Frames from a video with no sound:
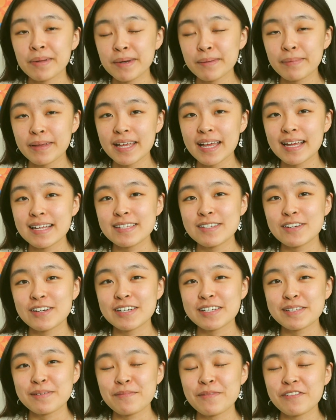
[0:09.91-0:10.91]
gonna be
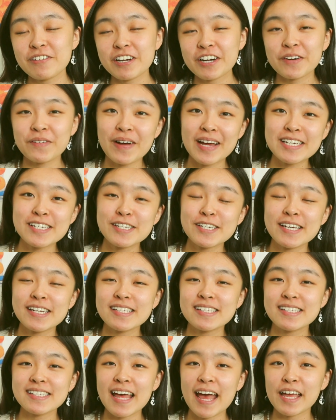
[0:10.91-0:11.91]
answering some of your
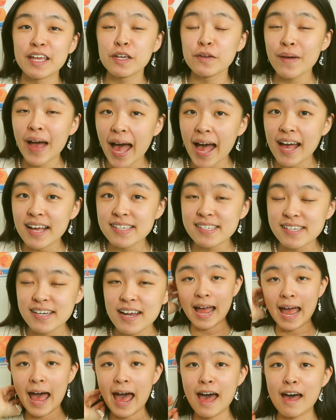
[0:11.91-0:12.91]
questions that you asked.
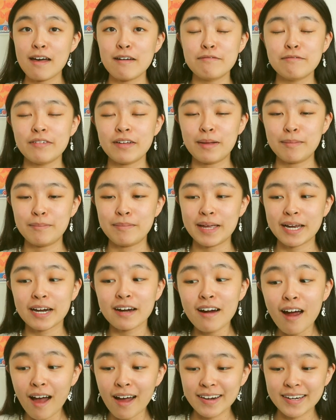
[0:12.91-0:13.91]
I have a bigger
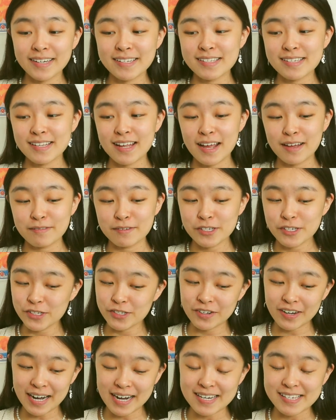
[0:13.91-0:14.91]
audience now, which is
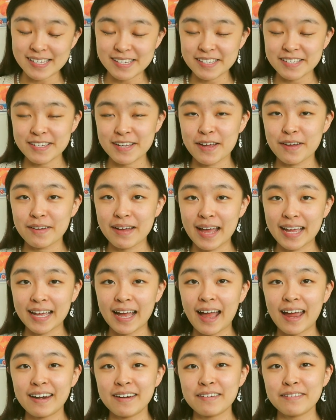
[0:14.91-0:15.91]
crazy, so I
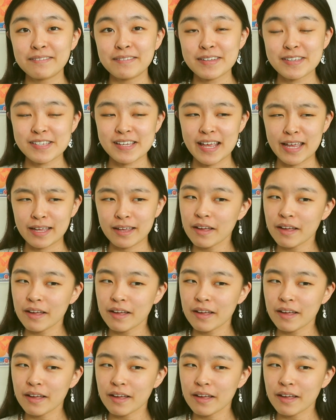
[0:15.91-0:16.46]
kind of was like,